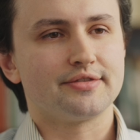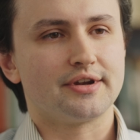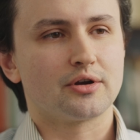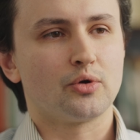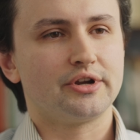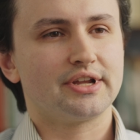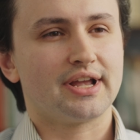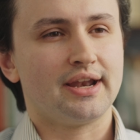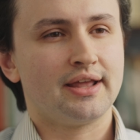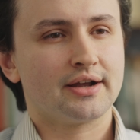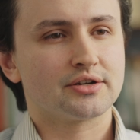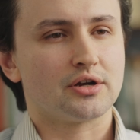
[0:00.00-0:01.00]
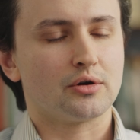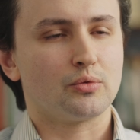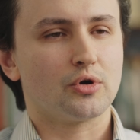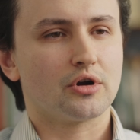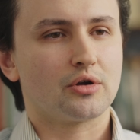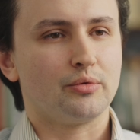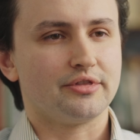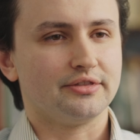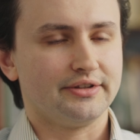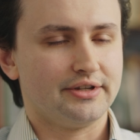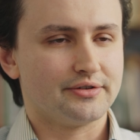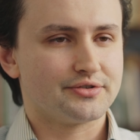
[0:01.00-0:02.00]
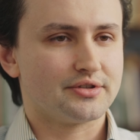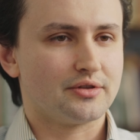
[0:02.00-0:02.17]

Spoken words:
that are going to connect our work with leaders